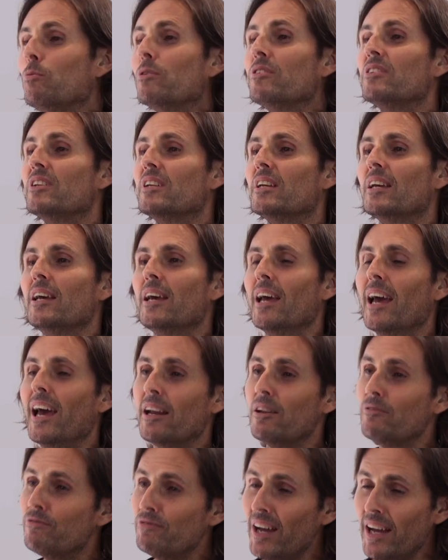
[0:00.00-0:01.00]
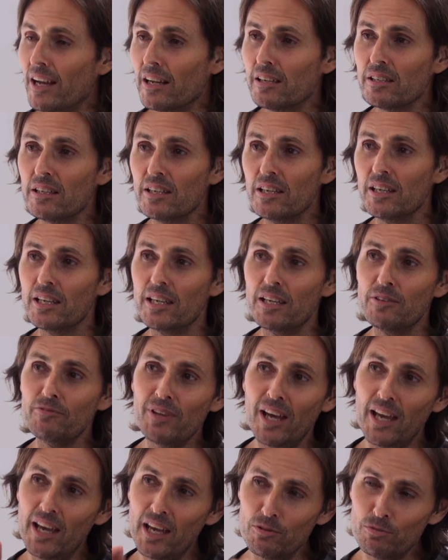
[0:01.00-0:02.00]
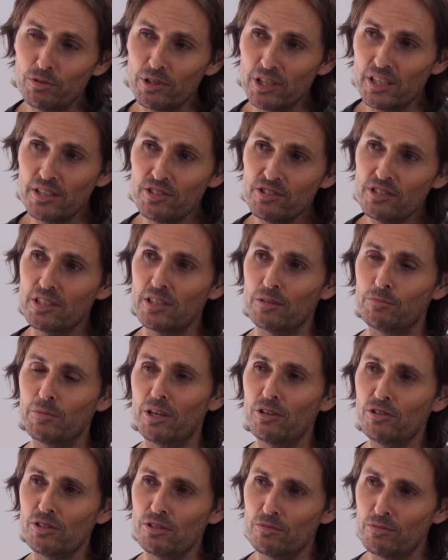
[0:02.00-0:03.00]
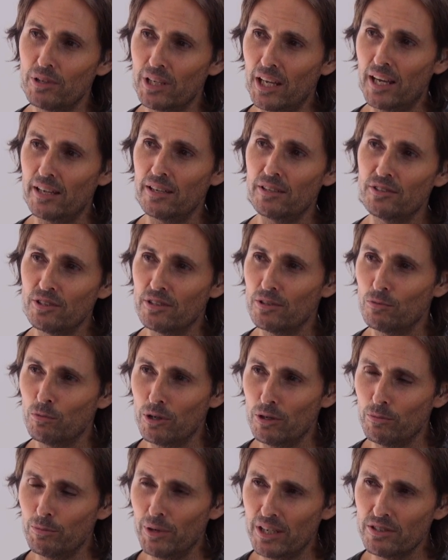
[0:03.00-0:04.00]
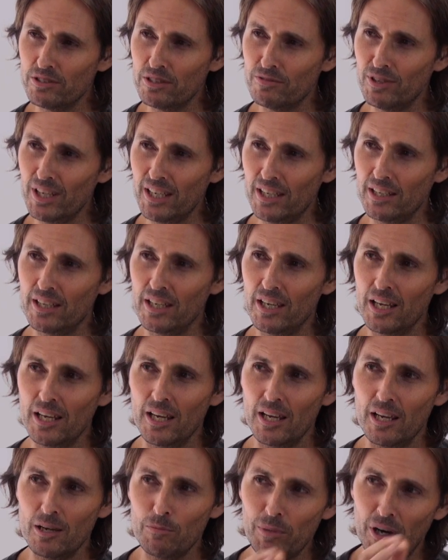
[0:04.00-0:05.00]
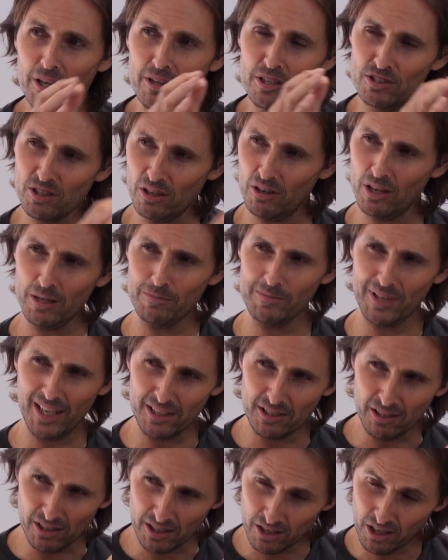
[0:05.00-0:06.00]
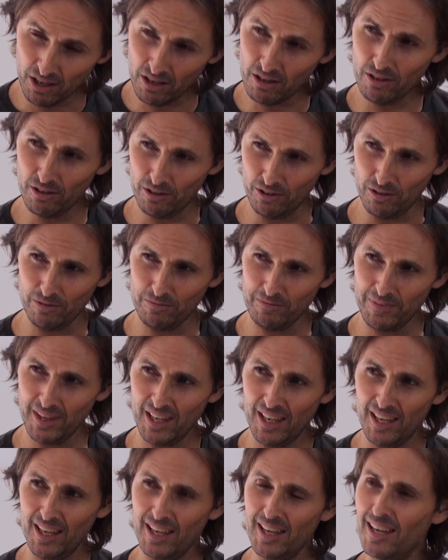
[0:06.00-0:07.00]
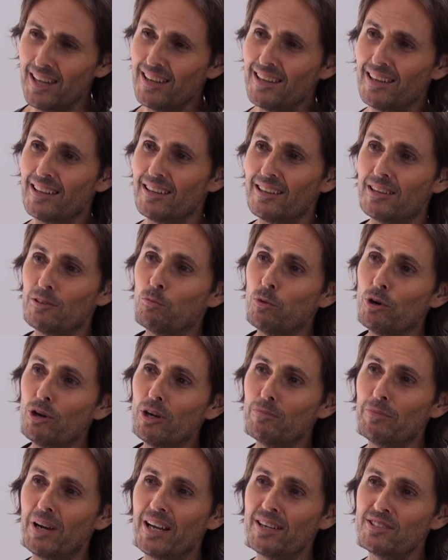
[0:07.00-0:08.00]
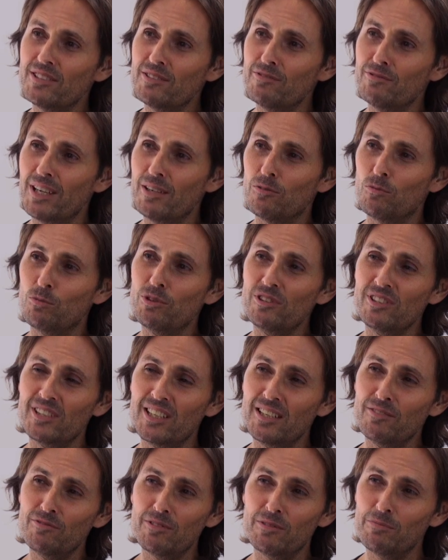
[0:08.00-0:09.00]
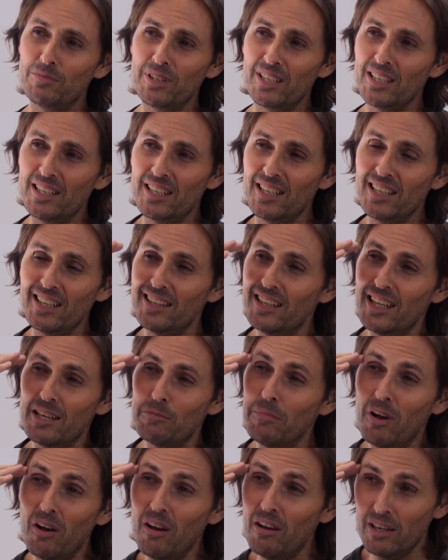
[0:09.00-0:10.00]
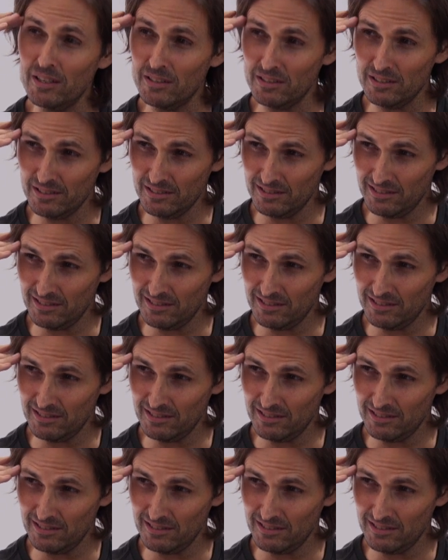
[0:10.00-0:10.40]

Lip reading: wouldn't, and in fact, if they had released the emotion related to the work-based event, by the time they got home, the work-based event wouldn't even be in their mind.